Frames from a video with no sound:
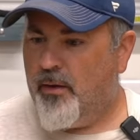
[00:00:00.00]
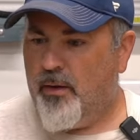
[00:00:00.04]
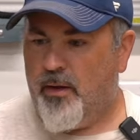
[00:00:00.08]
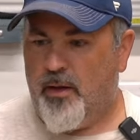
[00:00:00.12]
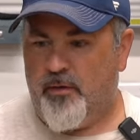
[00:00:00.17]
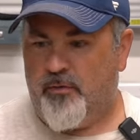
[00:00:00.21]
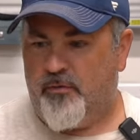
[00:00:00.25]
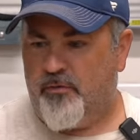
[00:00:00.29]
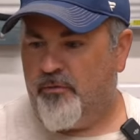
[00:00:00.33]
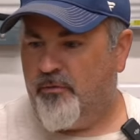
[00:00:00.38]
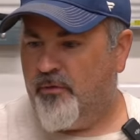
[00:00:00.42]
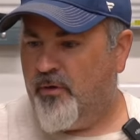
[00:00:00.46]

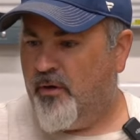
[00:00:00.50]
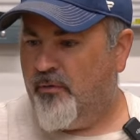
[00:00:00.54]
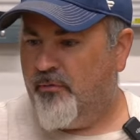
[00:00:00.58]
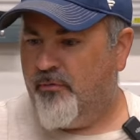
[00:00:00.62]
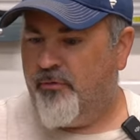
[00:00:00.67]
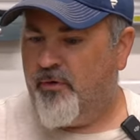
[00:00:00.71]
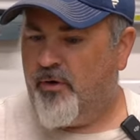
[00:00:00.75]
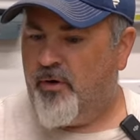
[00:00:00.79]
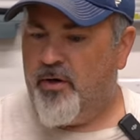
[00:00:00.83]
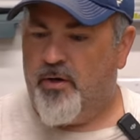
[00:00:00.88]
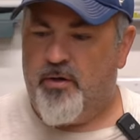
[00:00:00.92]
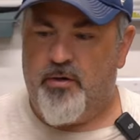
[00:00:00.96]
It's a
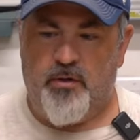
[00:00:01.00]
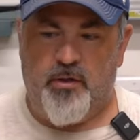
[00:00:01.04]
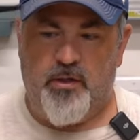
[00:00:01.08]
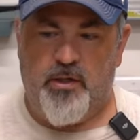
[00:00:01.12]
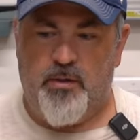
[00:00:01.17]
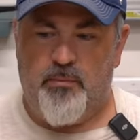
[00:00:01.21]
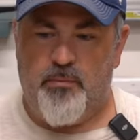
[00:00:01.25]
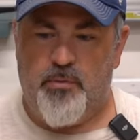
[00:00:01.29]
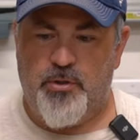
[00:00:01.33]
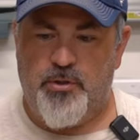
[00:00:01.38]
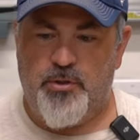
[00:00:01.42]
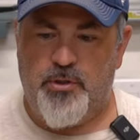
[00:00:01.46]
very
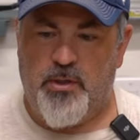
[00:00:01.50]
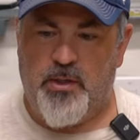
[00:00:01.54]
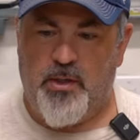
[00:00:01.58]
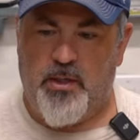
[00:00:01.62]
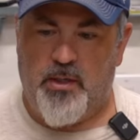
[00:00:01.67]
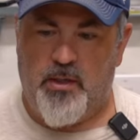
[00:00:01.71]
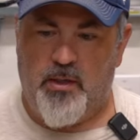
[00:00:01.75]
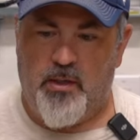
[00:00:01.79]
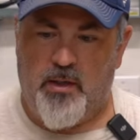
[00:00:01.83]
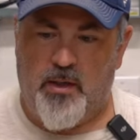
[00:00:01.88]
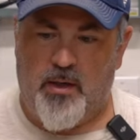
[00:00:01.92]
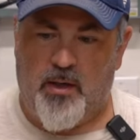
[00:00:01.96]
clean
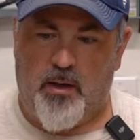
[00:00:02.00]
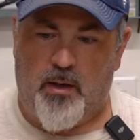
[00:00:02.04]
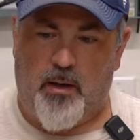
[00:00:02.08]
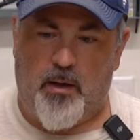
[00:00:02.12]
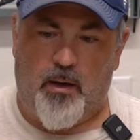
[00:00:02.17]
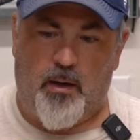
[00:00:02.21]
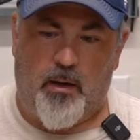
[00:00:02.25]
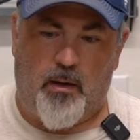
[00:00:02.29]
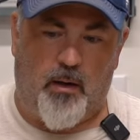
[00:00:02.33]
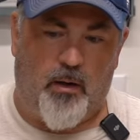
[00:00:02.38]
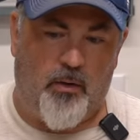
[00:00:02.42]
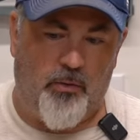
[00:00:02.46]
machine.
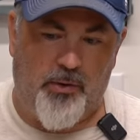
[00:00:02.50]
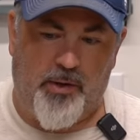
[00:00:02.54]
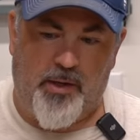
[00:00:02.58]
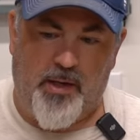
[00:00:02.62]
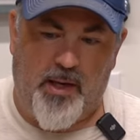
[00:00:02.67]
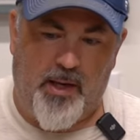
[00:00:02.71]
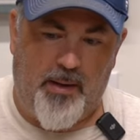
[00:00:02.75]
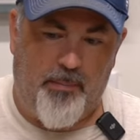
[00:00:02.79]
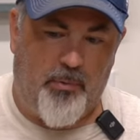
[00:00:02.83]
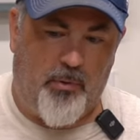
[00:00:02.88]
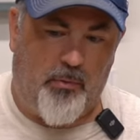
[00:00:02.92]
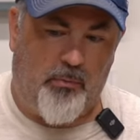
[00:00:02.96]
All the
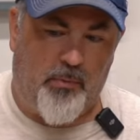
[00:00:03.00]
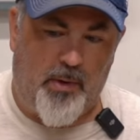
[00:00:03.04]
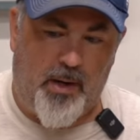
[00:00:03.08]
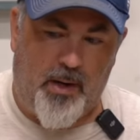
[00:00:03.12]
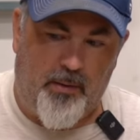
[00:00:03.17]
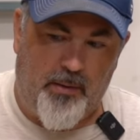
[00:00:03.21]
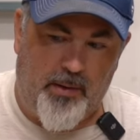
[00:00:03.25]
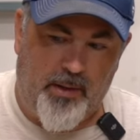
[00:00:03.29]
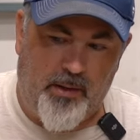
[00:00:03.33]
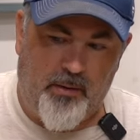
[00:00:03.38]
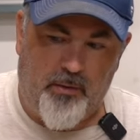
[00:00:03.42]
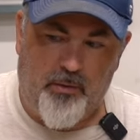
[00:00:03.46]
cable
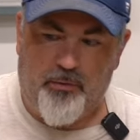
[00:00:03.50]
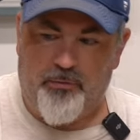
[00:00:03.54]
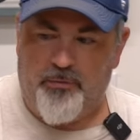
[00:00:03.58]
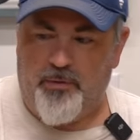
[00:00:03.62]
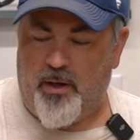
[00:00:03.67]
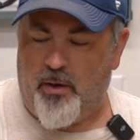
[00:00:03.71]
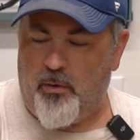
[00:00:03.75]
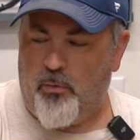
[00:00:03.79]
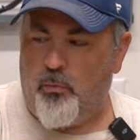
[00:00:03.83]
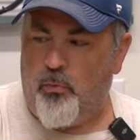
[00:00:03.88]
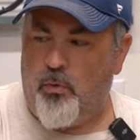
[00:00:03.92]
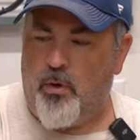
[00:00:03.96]
routing goes
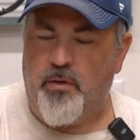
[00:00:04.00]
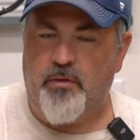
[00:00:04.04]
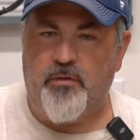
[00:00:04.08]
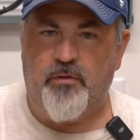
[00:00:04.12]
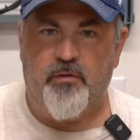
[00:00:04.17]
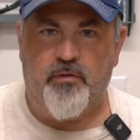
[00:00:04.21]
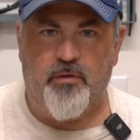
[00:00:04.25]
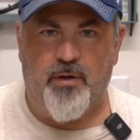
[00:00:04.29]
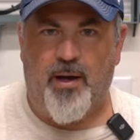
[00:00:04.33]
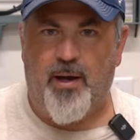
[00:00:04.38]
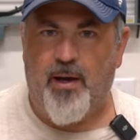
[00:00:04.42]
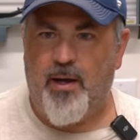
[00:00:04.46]
out one
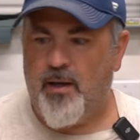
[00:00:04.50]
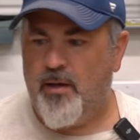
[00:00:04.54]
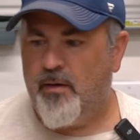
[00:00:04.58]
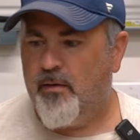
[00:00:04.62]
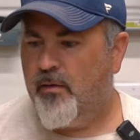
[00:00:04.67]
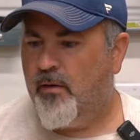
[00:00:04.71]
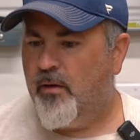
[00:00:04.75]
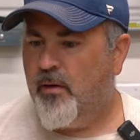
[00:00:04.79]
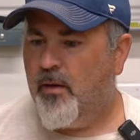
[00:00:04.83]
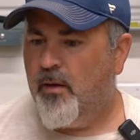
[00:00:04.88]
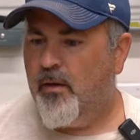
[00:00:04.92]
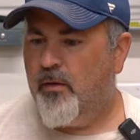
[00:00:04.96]

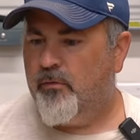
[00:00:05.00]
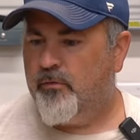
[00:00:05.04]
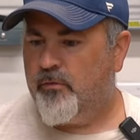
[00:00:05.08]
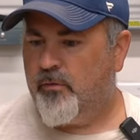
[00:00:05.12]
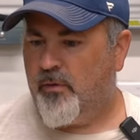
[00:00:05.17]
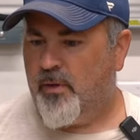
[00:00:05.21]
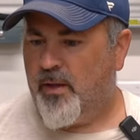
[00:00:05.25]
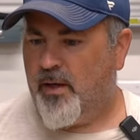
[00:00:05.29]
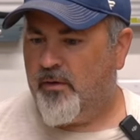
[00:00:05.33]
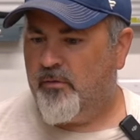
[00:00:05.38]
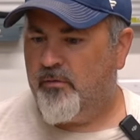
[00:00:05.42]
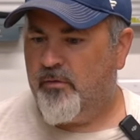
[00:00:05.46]
side, so
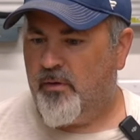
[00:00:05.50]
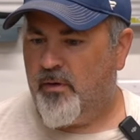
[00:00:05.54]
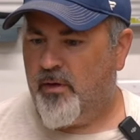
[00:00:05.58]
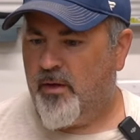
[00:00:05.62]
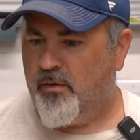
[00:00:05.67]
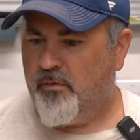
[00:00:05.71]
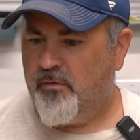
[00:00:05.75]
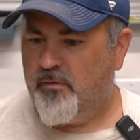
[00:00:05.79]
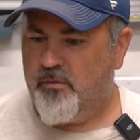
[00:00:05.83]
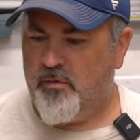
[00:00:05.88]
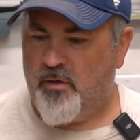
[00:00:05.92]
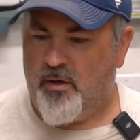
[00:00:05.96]
that's a
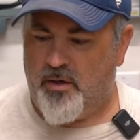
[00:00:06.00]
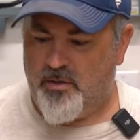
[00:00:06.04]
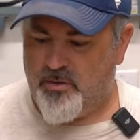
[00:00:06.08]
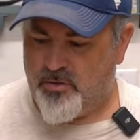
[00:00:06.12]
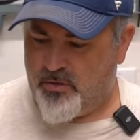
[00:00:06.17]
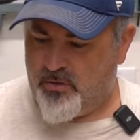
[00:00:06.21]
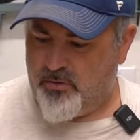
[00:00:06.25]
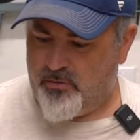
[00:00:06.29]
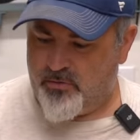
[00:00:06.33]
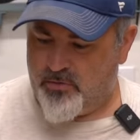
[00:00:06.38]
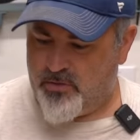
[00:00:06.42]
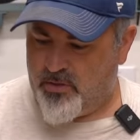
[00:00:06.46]
nice touch.
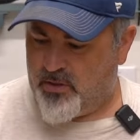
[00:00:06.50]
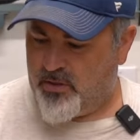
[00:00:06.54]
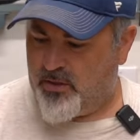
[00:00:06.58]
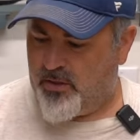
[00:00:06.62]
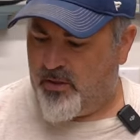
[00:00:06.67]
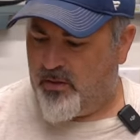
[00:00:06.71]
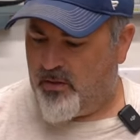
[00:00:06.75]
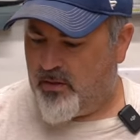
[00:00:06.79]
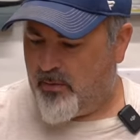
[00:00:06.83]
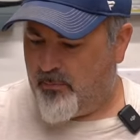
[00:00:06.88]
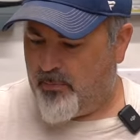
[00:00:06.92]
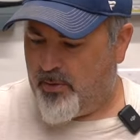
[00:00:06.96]
There's
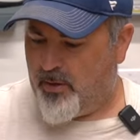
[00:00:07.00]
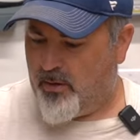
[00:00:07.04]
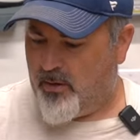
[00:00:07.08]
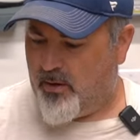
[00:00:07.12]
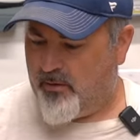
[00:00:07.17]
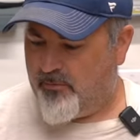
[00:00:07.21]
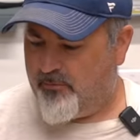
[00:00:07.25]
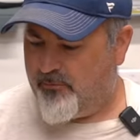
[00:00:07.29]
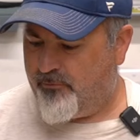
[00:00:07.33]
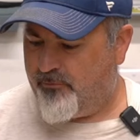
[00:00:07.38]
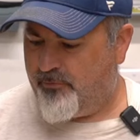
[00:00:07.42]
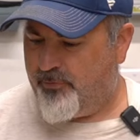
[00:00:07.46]
nothing coming
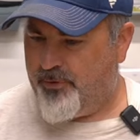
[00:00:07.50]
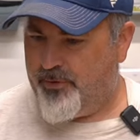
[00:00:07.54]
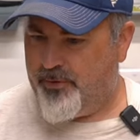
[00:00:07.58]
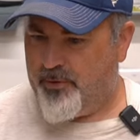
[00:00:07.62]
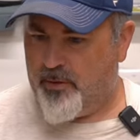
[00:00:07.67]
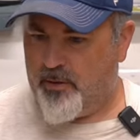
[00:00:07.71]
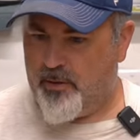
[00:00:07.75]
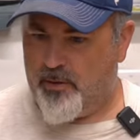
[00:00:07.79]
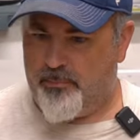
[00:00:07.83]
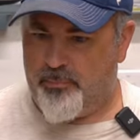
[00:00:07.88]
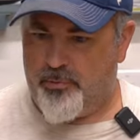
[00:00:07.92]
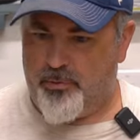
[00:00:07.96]
off,
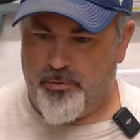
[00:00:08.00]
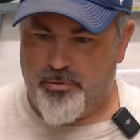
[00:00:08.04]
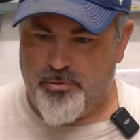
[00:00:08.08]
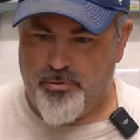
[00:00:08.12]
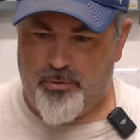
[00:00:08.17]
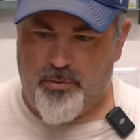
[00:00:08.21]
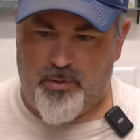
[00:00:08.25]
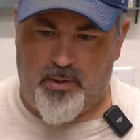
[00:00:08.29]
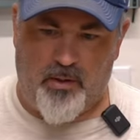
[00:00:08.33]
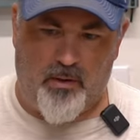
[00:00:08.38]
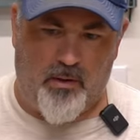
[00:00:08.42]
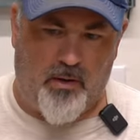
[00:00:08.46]

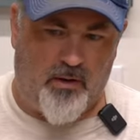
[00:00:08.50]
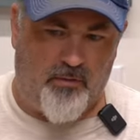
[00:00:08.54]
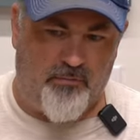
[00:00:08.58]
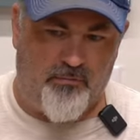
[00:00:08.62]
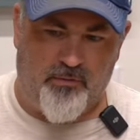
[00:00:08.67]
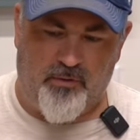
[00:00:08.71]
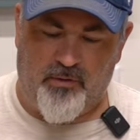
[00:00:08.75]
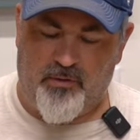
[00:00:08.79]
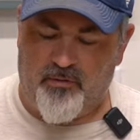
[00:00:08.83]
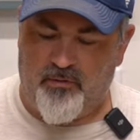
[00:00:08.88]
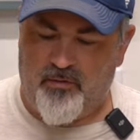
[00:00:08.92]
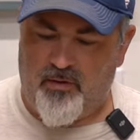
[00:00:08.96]
protruding off
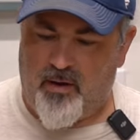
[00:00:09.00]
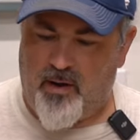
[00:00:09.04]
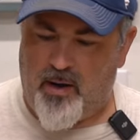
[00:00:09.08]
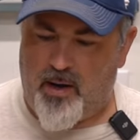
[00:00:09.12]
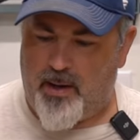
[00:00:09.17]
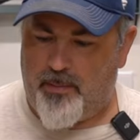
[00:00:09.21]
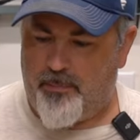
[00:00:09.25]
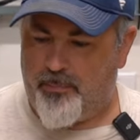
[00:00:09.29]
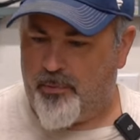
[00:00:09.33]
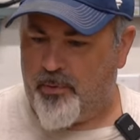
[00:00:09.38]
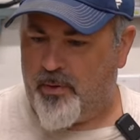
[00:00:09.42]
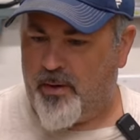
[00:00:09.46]
of the
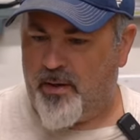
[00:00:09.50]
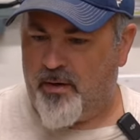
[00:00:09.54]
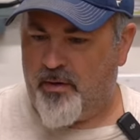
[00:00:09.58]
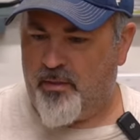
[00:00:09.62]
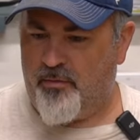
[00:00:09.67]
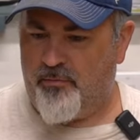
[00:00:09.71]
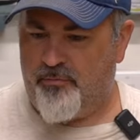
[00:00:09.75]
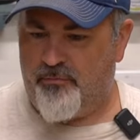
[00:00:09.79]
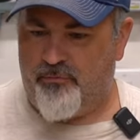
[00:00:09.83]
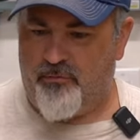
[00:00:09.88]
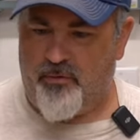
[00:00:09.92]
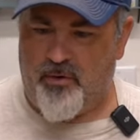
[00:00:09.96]
top or out of
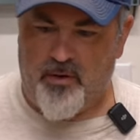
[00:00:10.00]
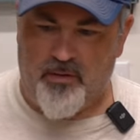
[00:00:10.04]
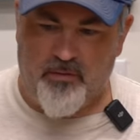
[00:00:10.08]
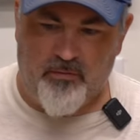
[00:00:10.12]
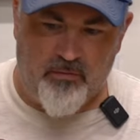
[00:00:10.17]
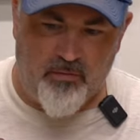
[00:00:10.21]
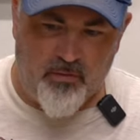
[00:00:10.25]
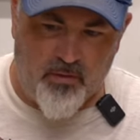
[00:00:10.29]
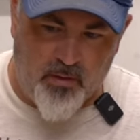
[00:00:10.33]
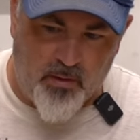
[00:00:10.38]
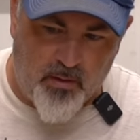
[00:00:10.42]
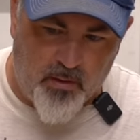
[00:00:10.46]
the
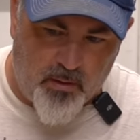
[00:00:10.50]
front.